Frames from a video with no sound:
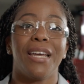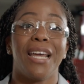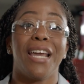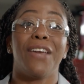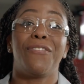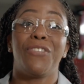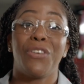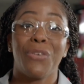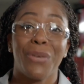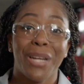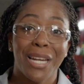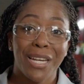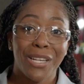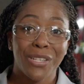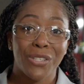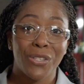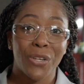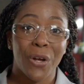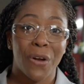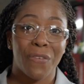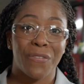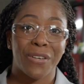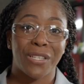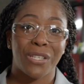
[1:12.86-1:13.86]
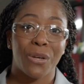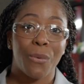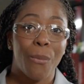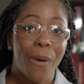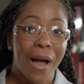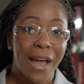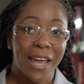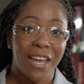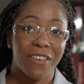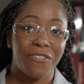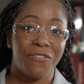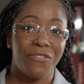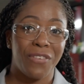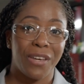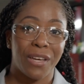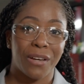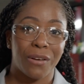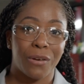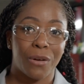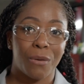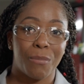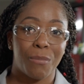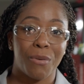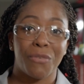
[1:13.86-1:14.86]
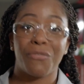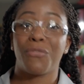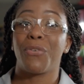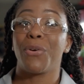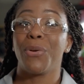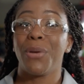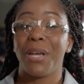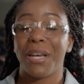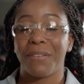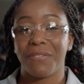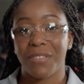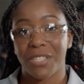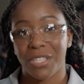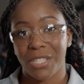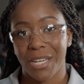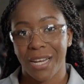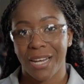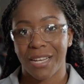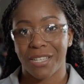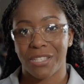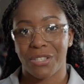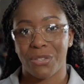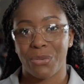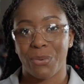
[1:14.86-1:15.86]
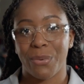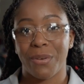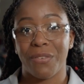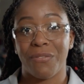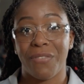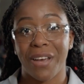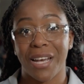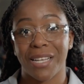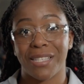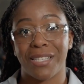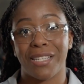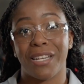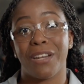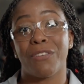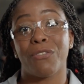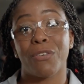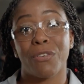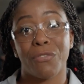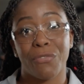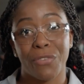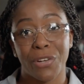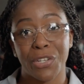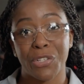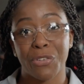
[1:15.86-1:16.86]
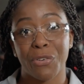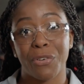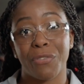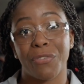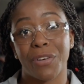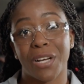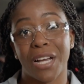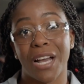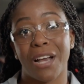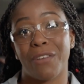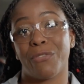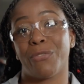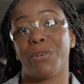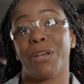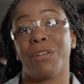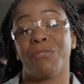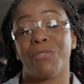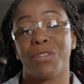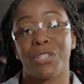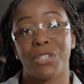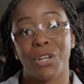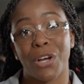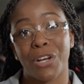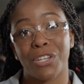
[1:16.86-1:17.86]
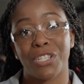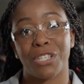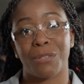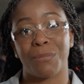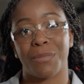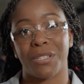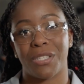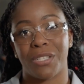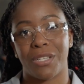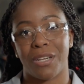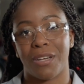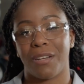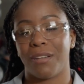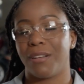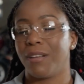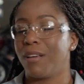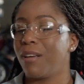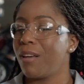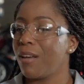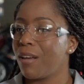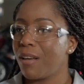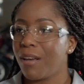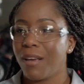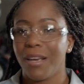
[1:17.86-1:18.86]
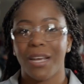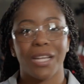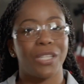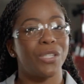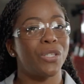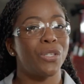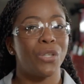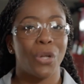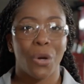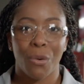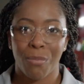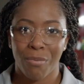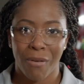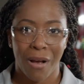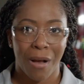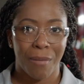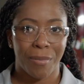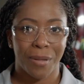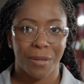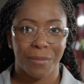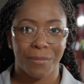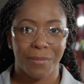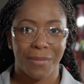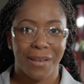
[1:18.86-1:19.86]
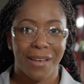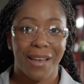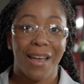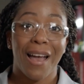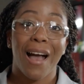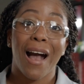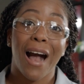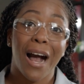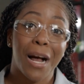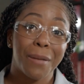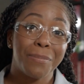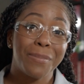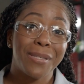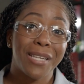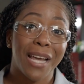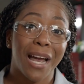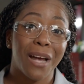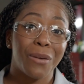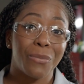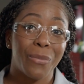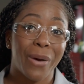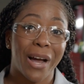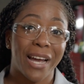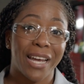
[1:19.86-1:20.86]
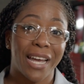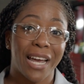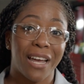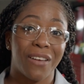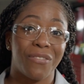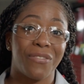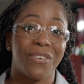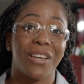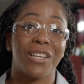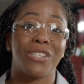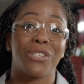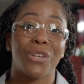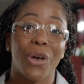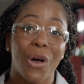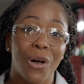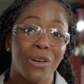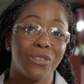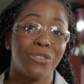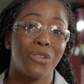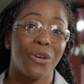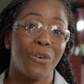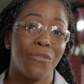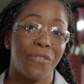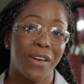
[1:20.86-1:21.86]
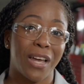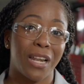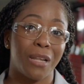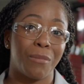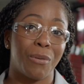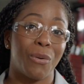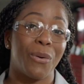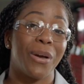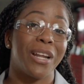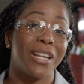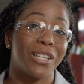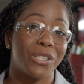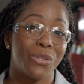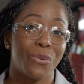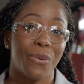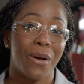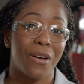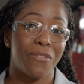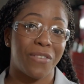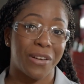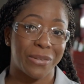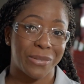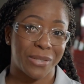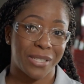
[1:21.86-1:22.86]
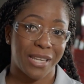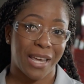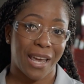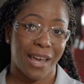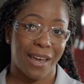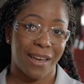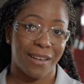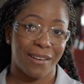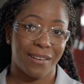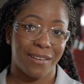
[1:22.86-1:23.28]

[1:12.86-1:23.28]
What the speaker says: If you need to service a YF vehicle before you have the chance to invest in a refrigerant recovery and recharging machine, it's no problem. Opteon YF is also available in a 12-ounce can.